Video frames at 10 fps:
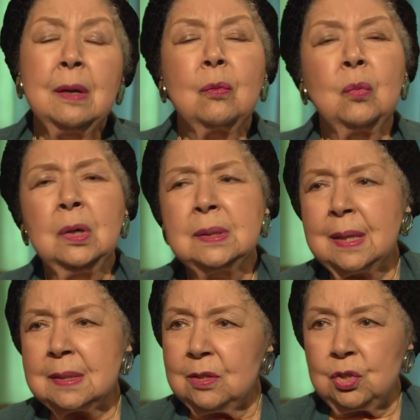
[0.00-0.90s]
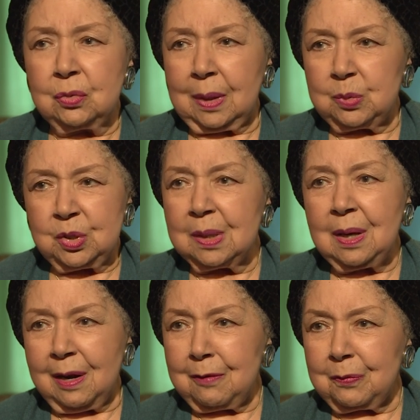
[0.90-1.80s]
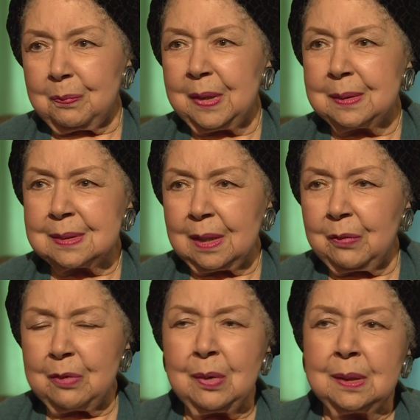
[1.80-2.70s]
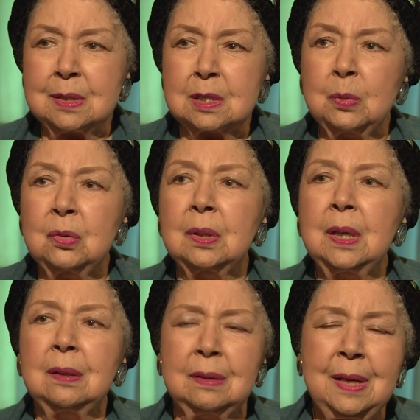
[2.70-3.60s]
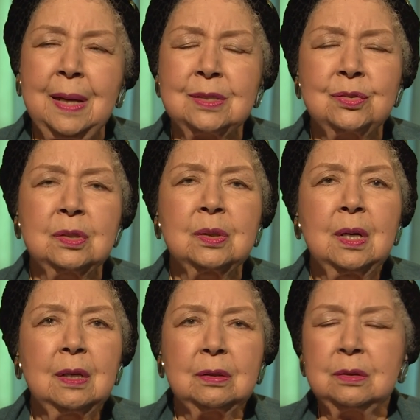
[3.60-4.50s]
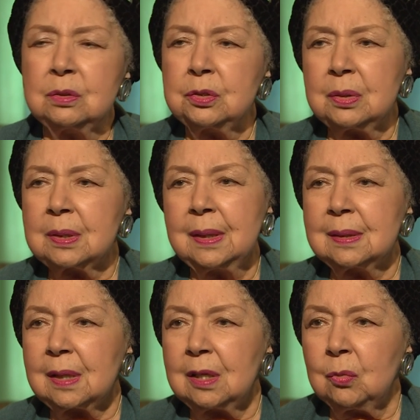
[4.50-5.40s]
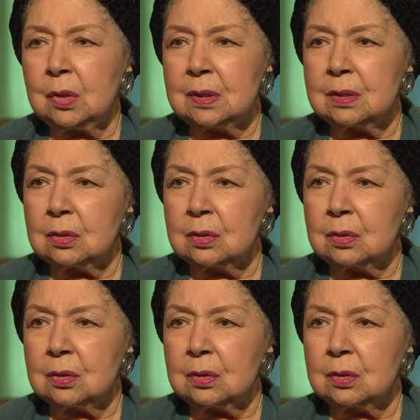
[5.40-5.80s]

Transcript: war does interrupt your life. Instead of it running smoothly, you do things that you wouldn't